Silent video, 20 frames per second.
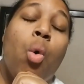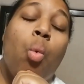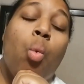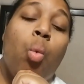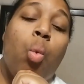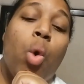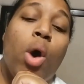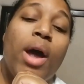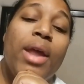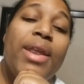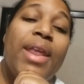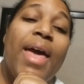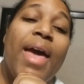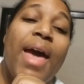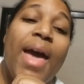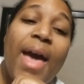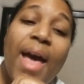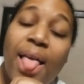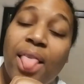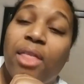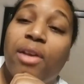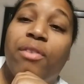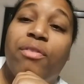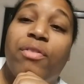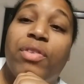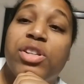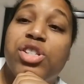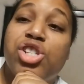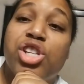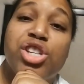one hell
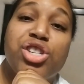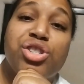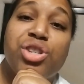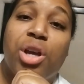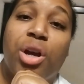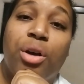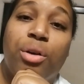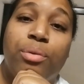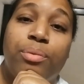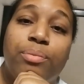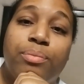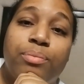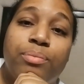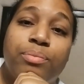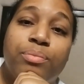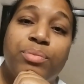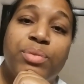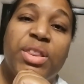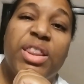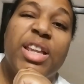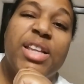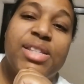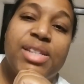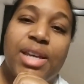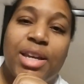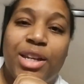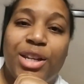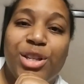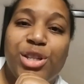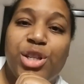of a shit show. Let's
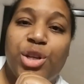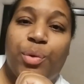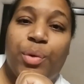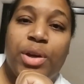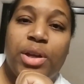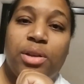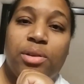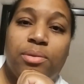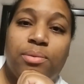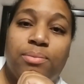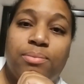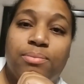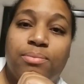get into it.